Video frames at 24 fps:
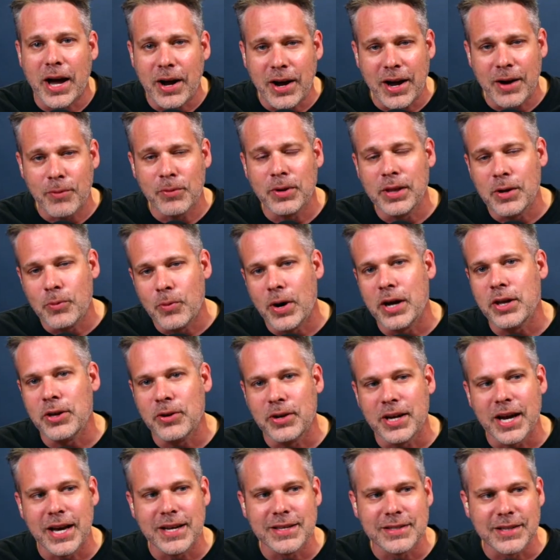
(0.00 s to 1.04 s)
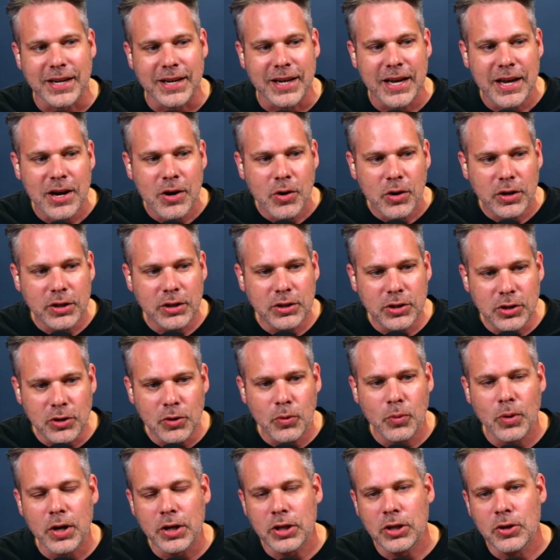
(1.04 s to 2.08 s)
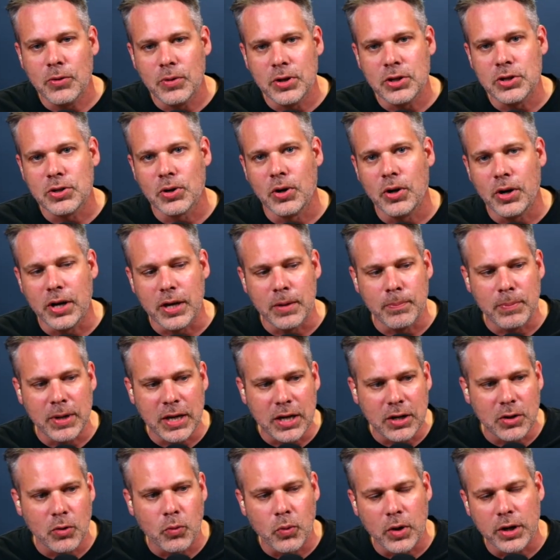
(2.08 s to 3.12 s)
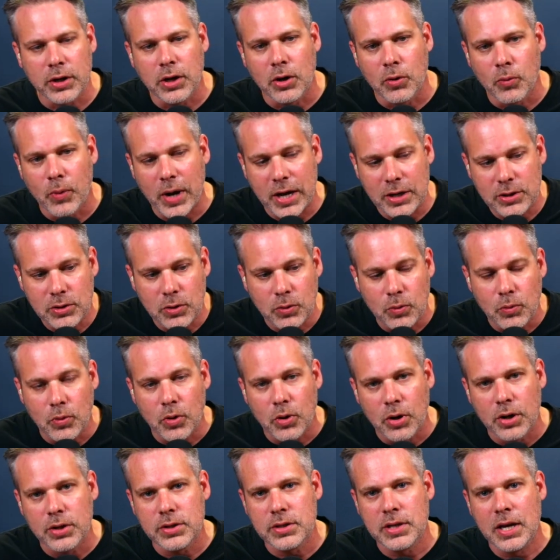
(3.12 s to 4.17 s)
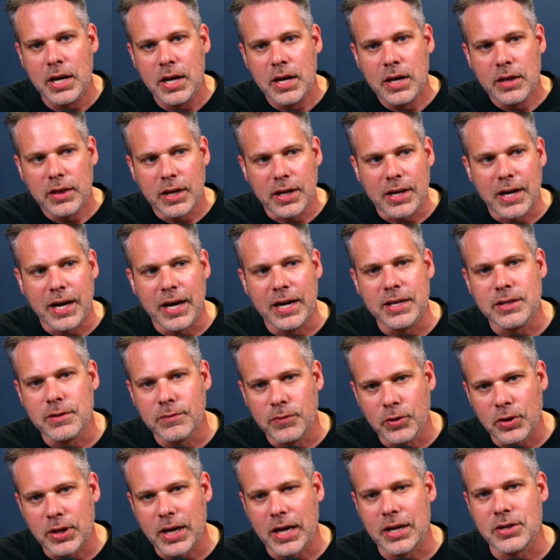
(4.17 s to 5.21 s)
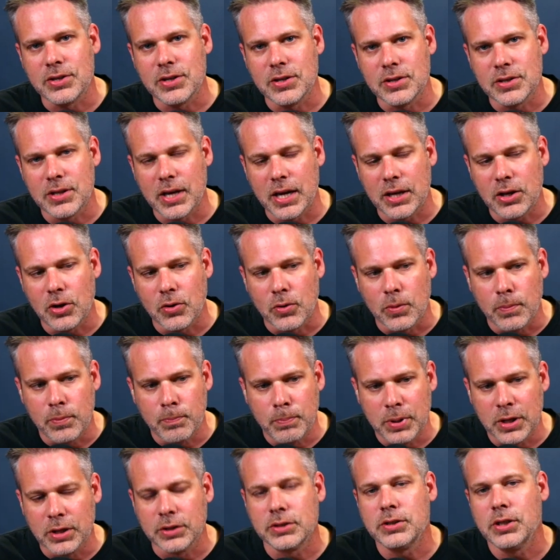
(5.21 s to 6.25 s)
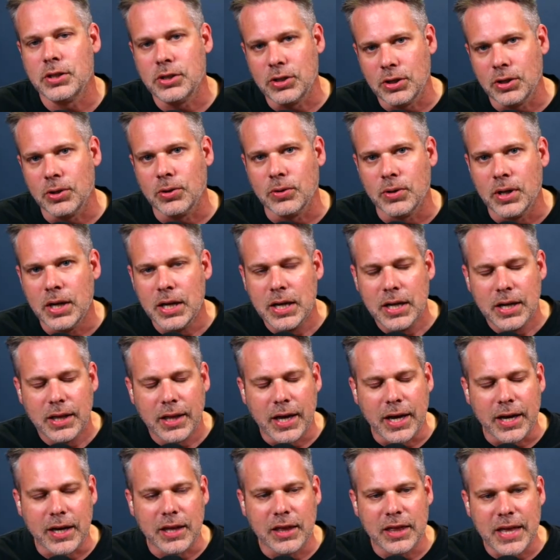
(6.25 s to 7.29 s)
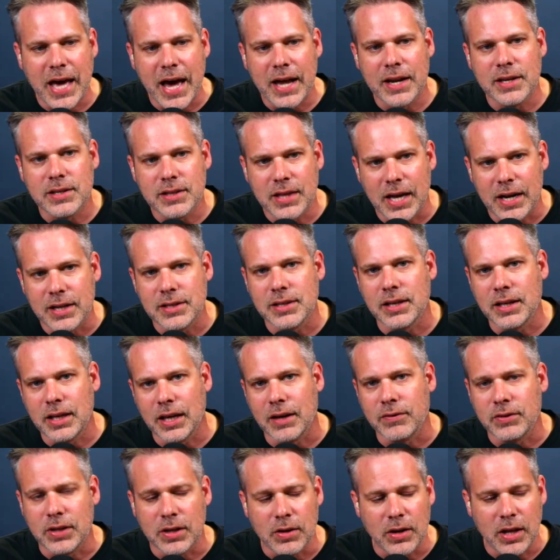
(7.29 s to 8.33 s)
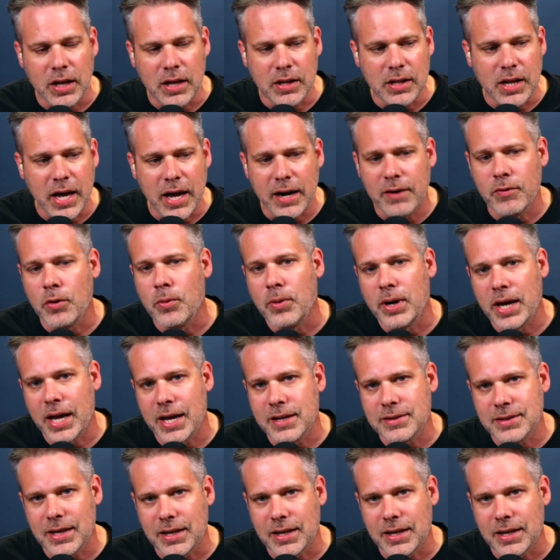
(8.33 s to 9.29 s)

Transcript: I, I really want you guys like do work you enjoy and begin to work yeah. your way towards the kinds of vocations that you're built to do. Like that is, that is a gift. And, and not everyone has